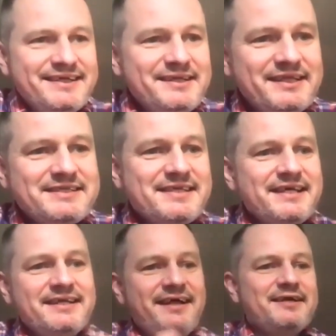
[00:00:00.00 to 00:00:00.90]
That's the
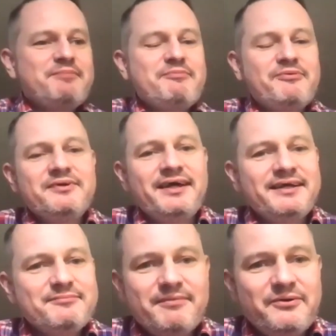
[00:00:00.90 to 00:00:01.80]
thing. Like, people
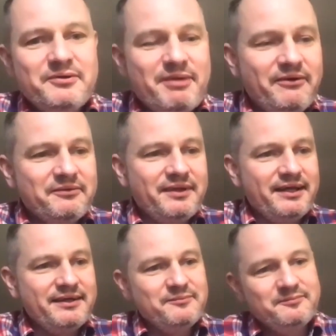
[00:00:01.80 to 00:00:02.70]
like moan about
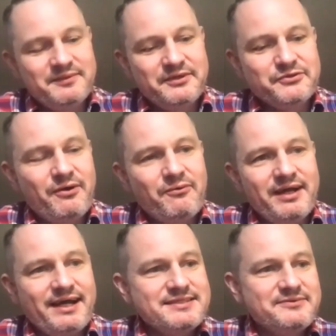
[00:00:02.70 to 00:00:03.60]
like the control
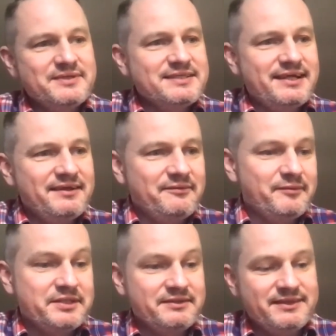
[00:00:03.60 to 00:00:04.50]
it has and all this and other,
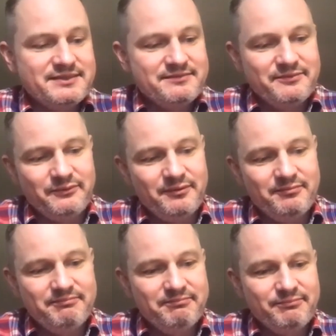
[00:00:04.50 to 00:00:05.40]
which is all of
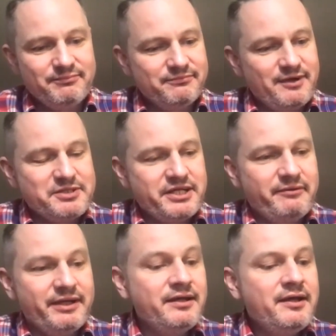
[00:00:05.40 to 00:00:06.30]
rubbish
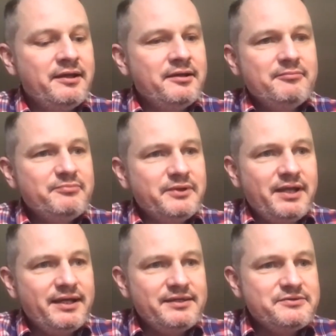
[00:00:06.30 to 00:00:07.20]
anyway. But
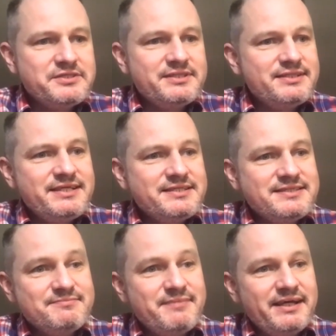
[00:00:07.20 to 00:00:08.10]
like, you just need to
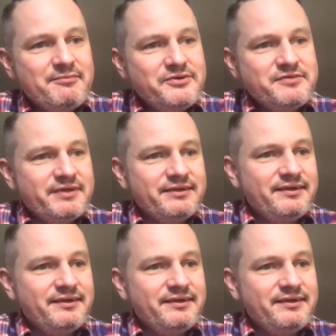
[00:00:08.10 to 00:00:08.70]
make the most of it.